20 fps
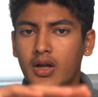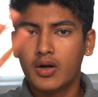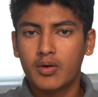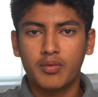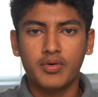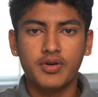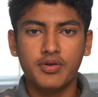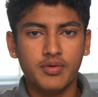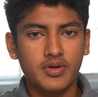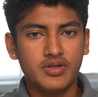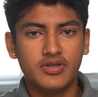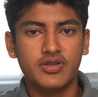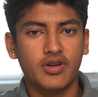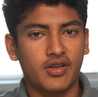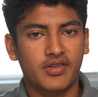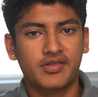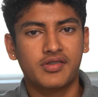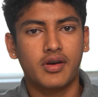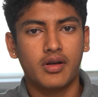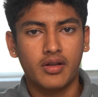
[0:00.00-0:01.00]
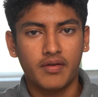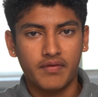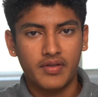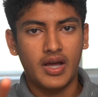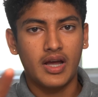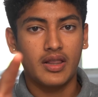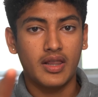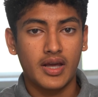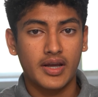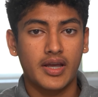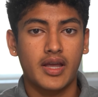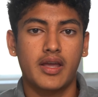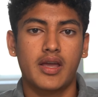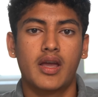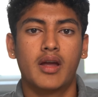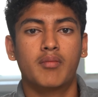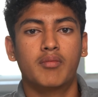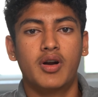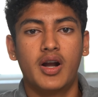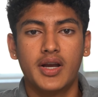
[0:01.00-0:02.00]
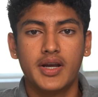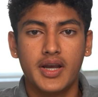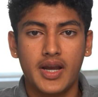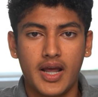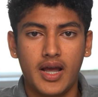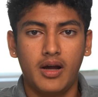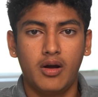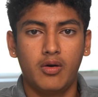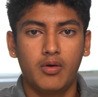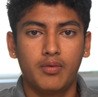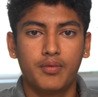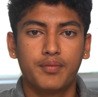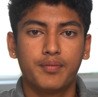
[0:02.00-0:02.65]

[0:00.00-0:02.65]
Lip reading: where you adjust all of that like I am right now.